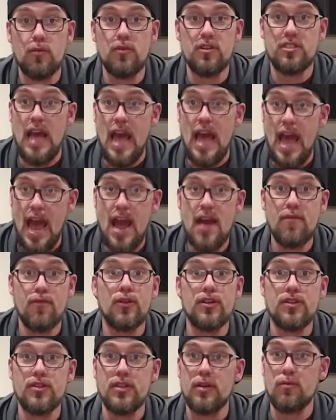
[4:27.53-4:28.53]
Was
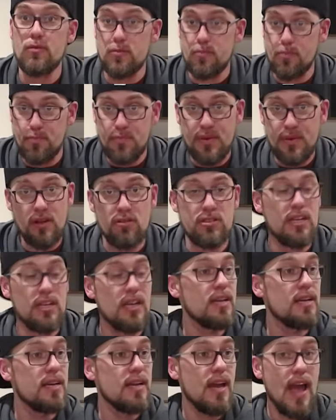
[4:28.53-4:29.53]
everything was built,
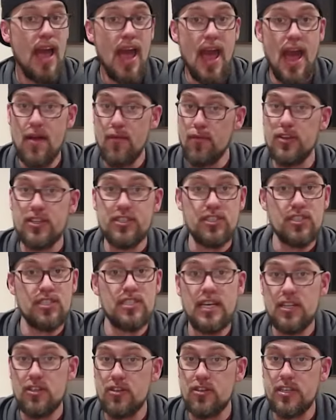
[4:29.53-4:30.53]
every
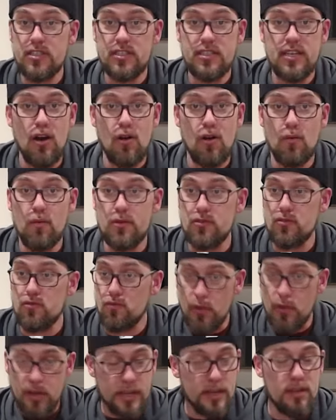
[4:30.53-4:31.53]
scene you could tell was
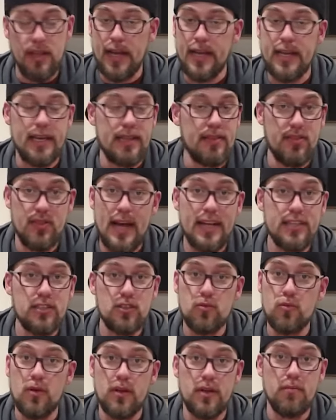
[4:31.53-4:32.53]
real. Like that's
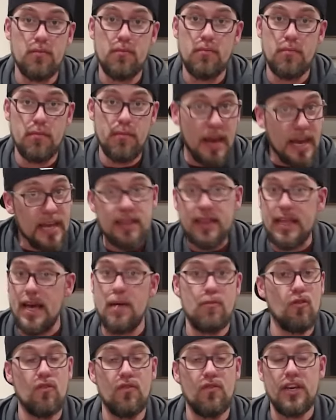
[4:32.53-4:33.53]
what made
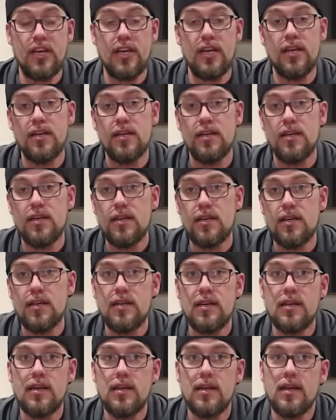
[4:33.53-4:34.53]
that movie
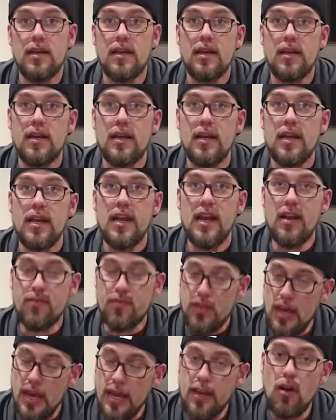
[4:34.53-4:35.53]
if
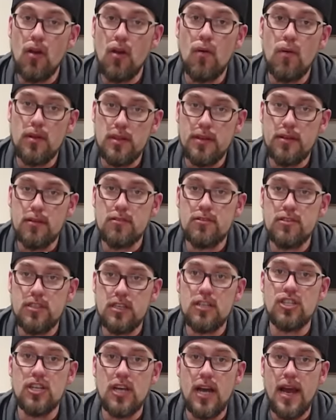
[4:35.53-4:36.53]
they go a little
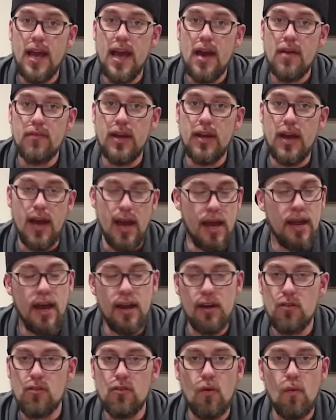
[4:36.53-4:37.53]
CGI heavy, I, I
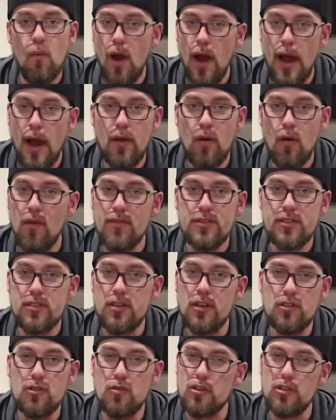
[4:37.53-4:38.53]
don't know why all of a
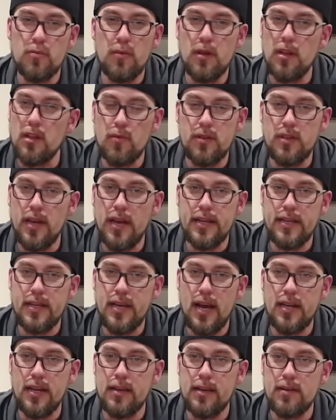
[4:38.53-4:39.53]
sudden George Miller would like
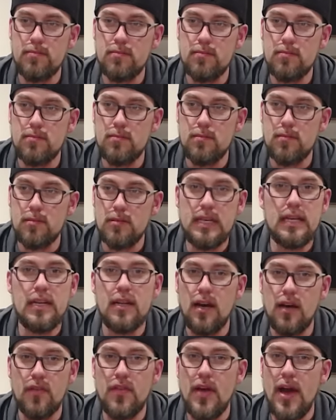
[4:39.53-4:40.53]
kind of lean
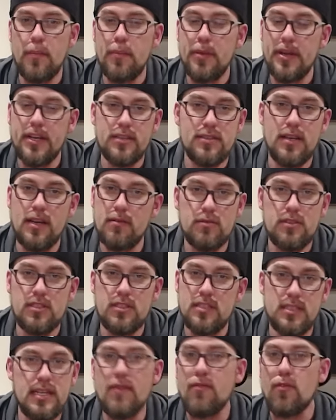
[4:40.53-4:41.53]
on that because that has
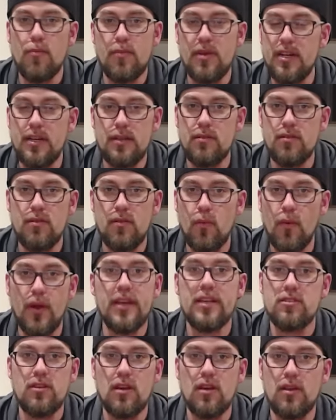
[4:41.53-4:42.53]
never been the way
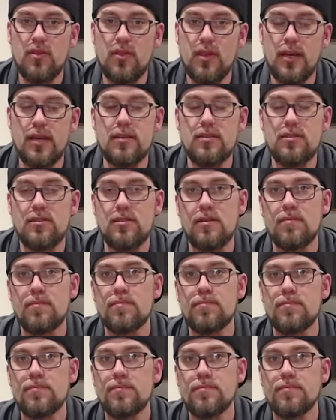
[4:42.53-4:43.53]
he's done things.
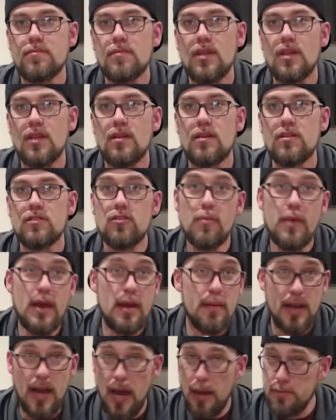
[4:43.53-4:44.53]
So
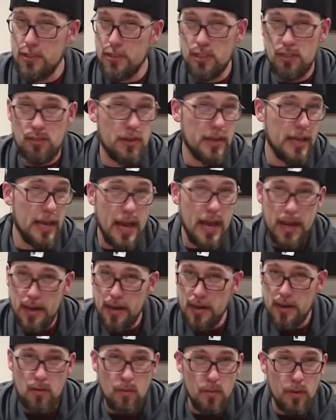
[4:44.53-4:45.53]
maybe I'm just looking at it
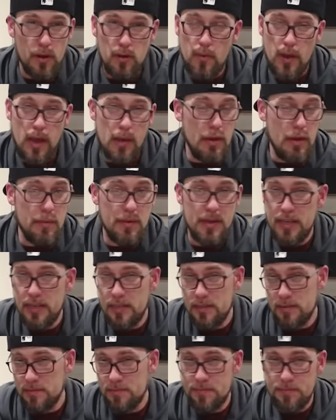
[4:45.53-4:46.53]
in a weird way. Maybe
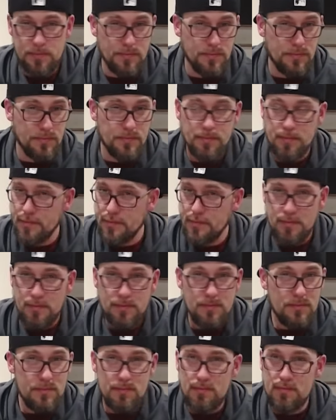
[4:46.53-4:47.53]
he,
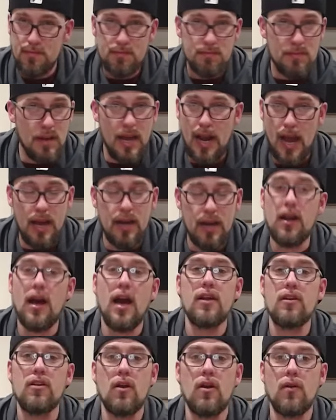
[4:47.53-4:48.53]
I, I don't I
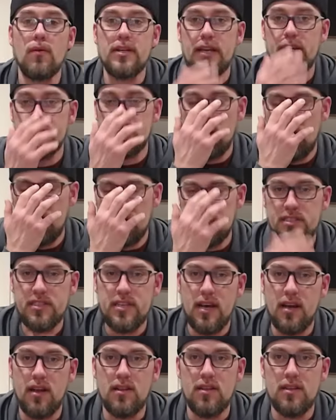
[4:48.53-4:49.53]
don't know. It, it's hard to
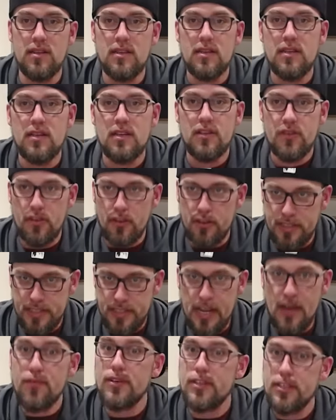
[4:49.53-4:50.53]
tell. There are
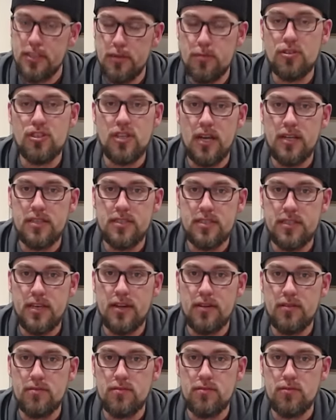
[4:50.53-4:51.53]
definitely some shots
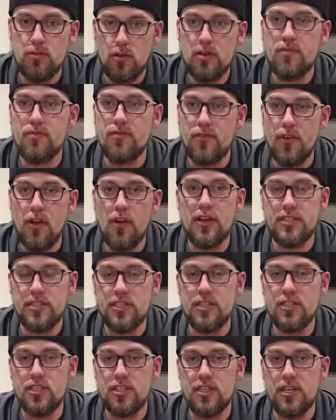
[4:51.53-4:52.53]
that look very
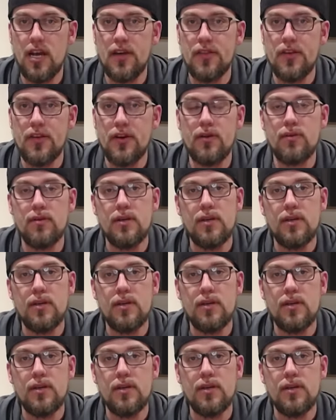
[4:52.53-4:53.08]
CGI though.